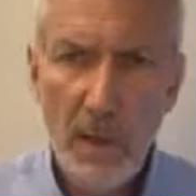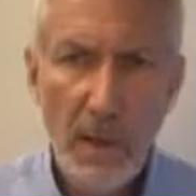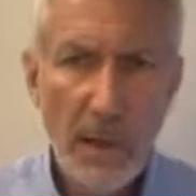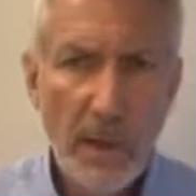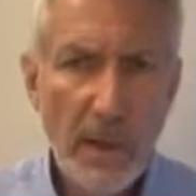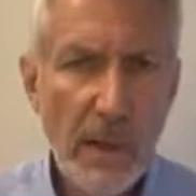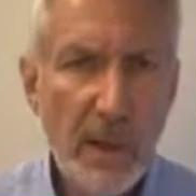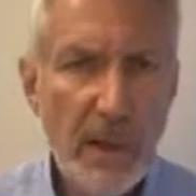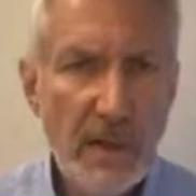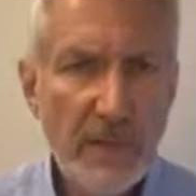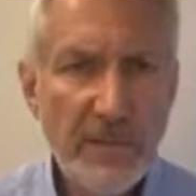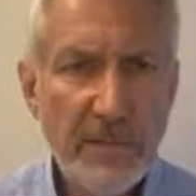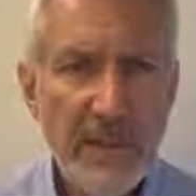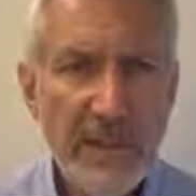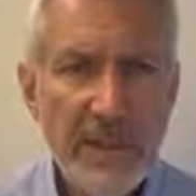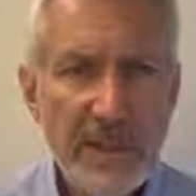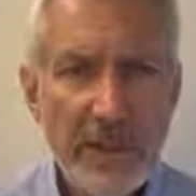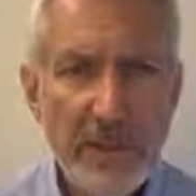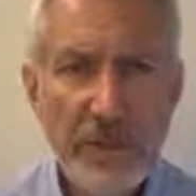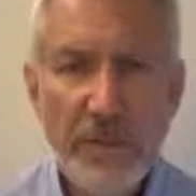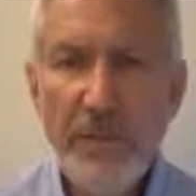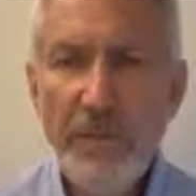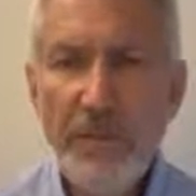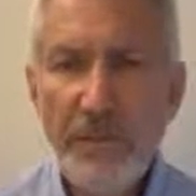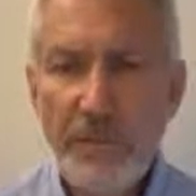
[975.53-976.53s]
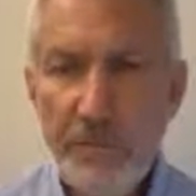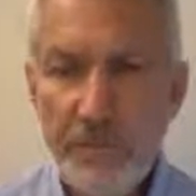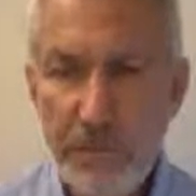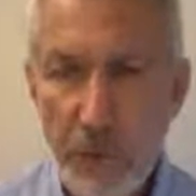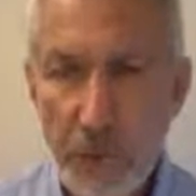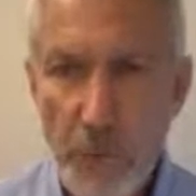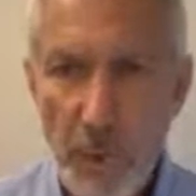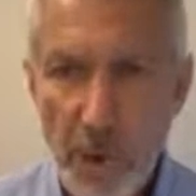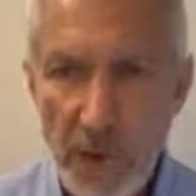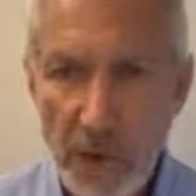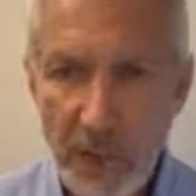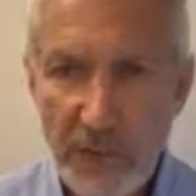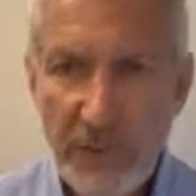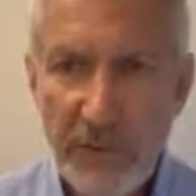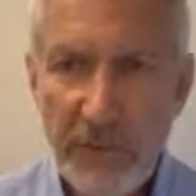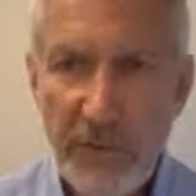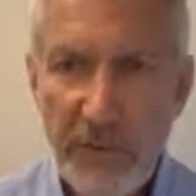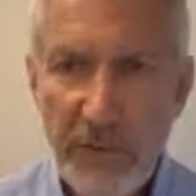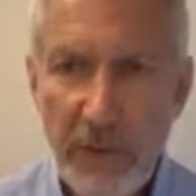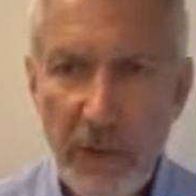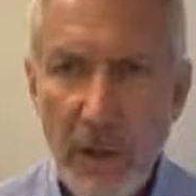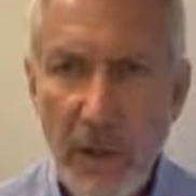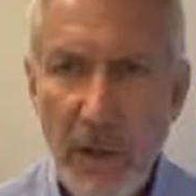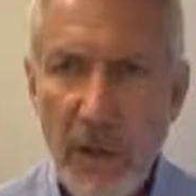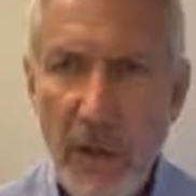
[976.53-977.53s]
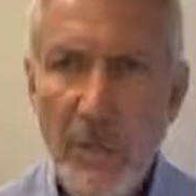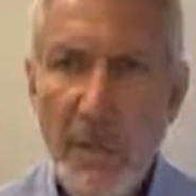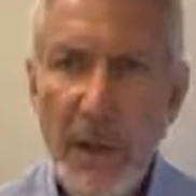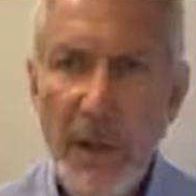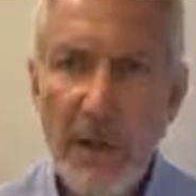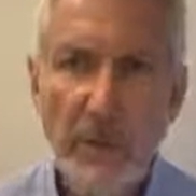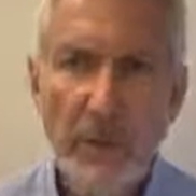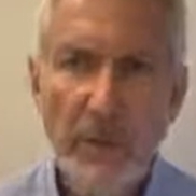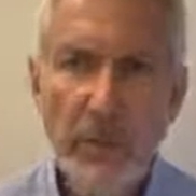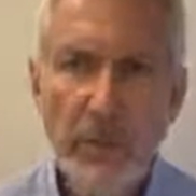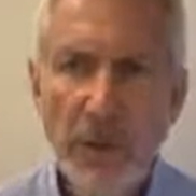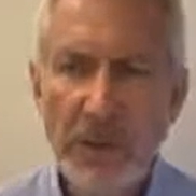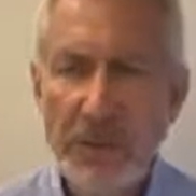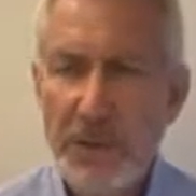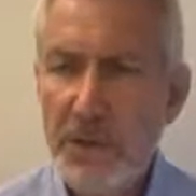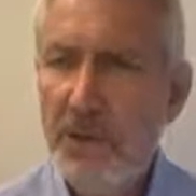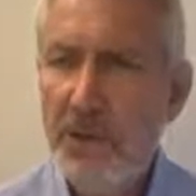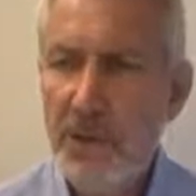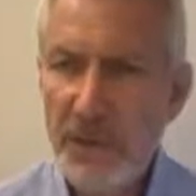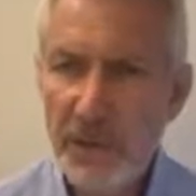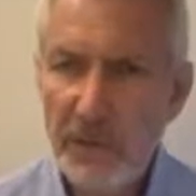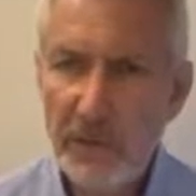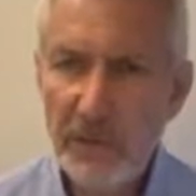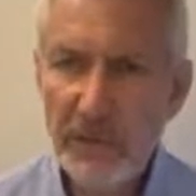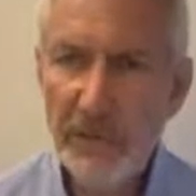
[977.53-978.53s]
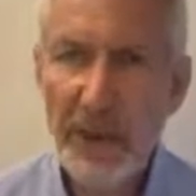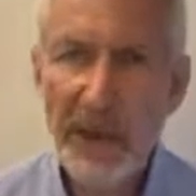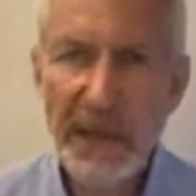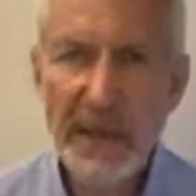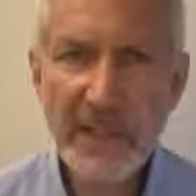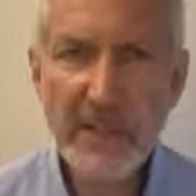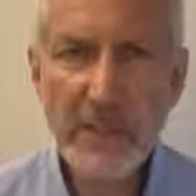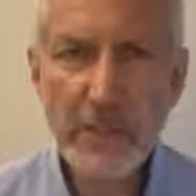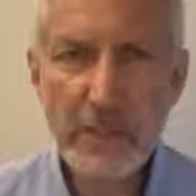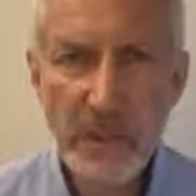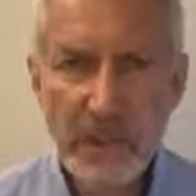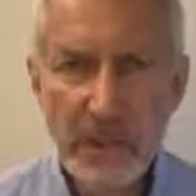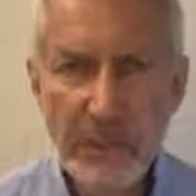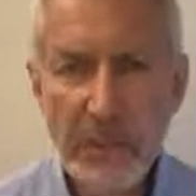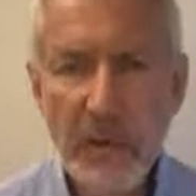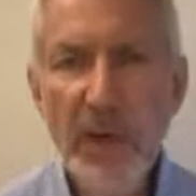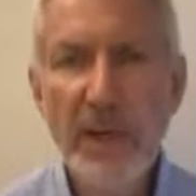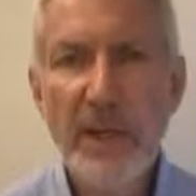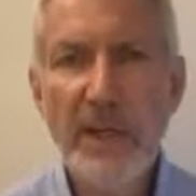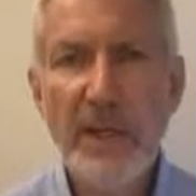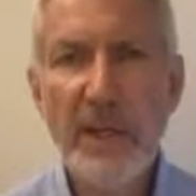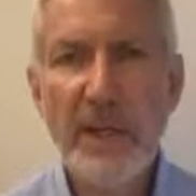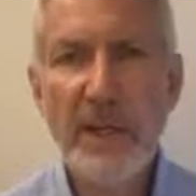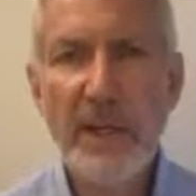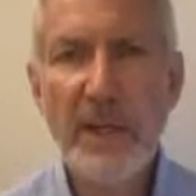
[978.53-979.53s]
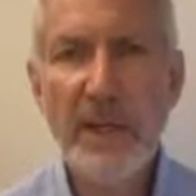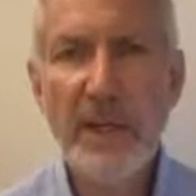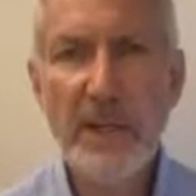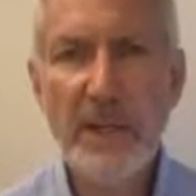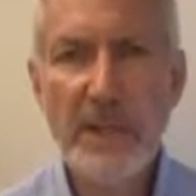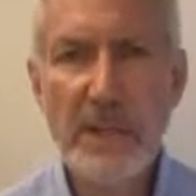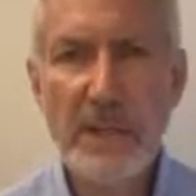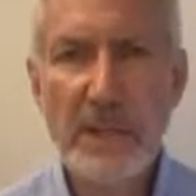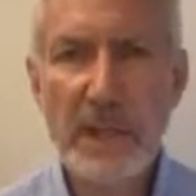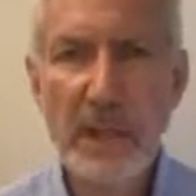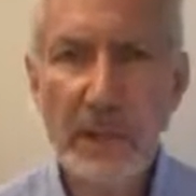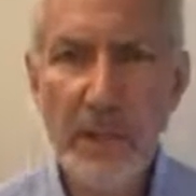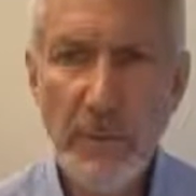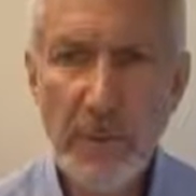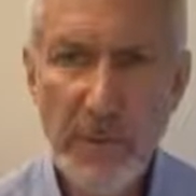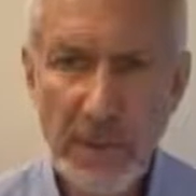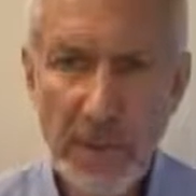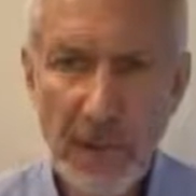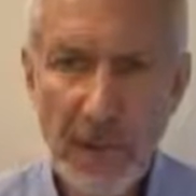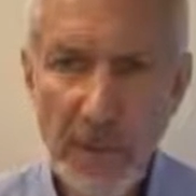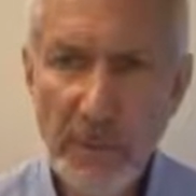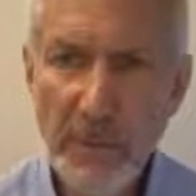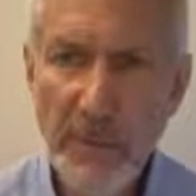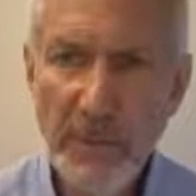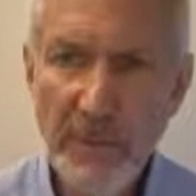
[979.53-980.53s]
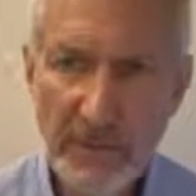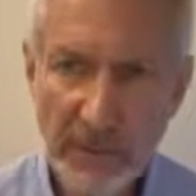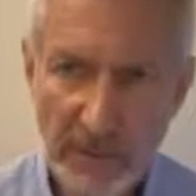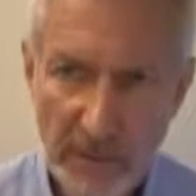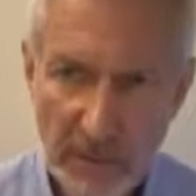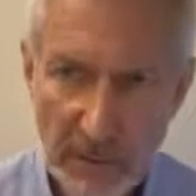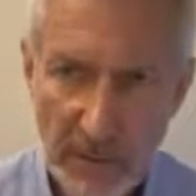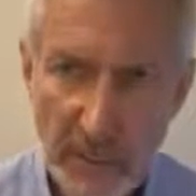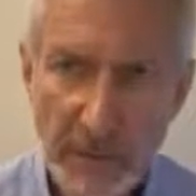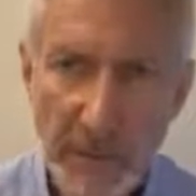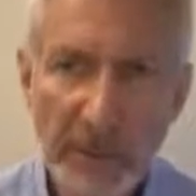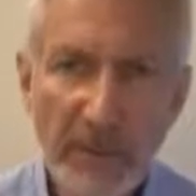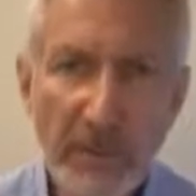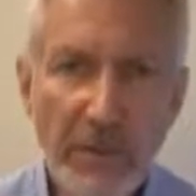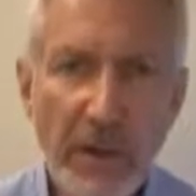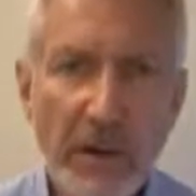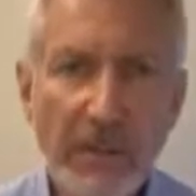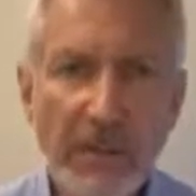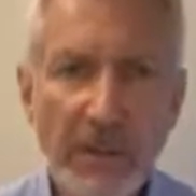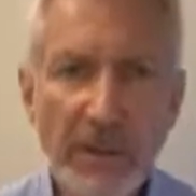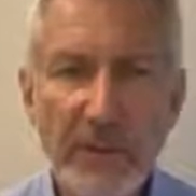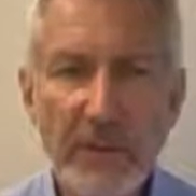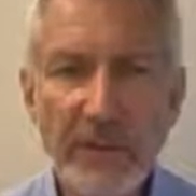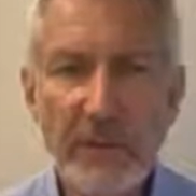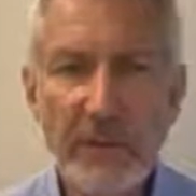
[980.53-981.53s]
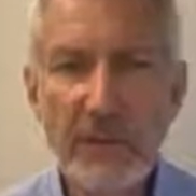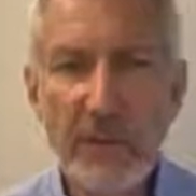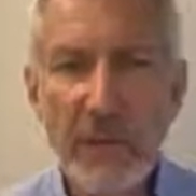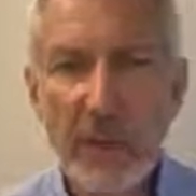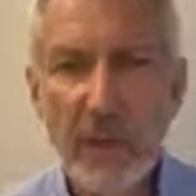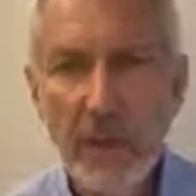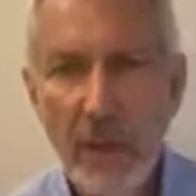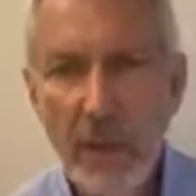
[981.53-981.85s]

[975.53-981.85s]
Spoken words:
Lastly, just a few words about what you can expect when working together with Ibis and Best Graphics.